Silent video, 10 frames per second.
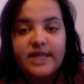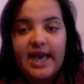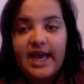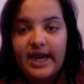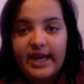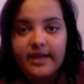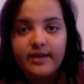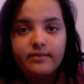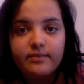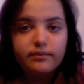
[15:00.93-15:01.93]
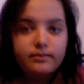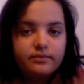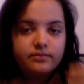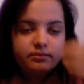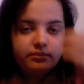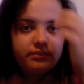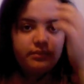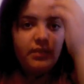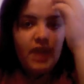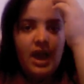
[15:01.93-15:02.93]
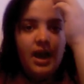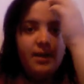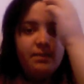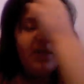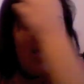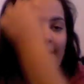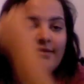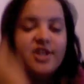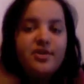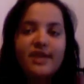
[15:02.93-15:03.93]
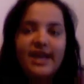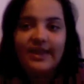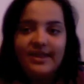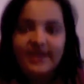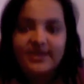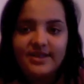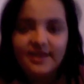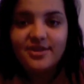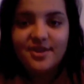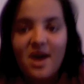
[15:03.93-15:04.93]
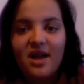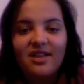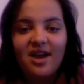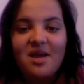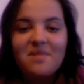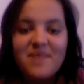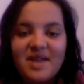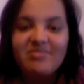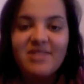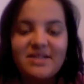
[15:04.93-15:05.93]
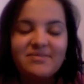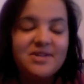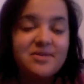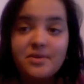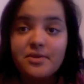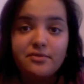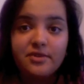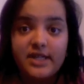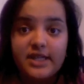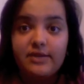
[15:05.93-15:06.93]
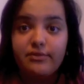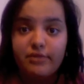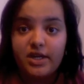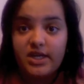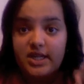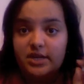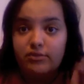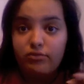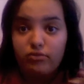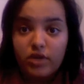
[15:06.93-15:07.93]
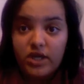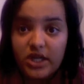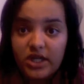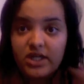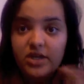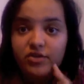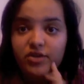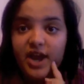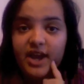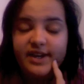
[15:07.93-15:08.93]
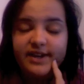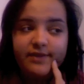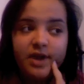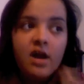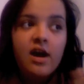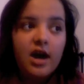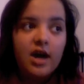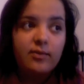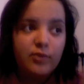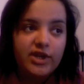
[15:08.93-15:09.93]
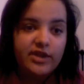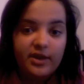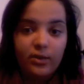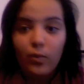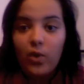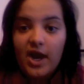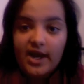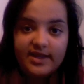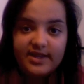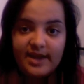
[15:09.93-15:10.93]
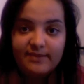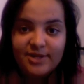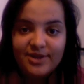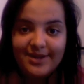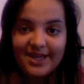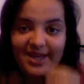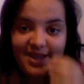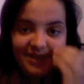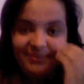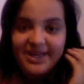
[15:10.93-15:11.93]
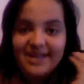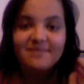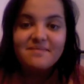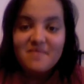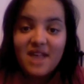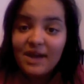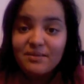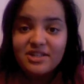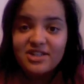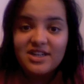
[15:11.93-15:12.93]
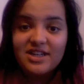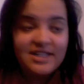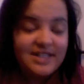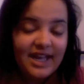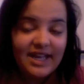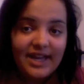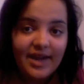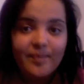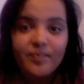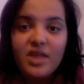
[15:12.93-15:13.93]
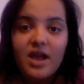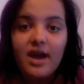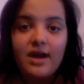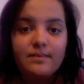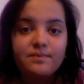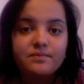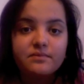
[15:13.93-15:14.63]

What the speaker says: headache. How do you get this? So a lot of people are really, really, really creative, with like why it's happening to me, but I'm just gonna tell you, I'm